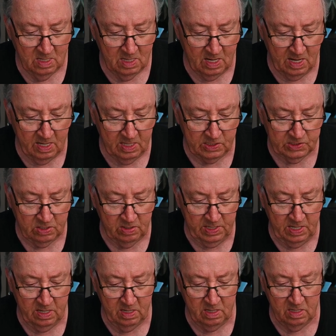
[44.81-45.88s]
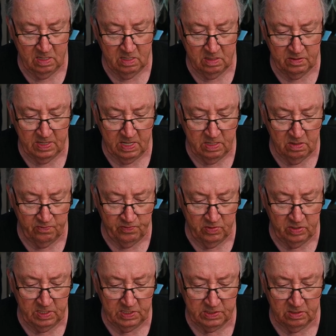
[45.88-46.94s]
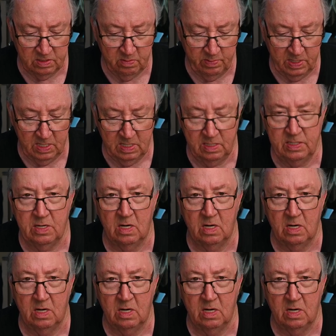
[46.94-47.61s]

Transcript: hi, it's good to hear that your foot is on the mend.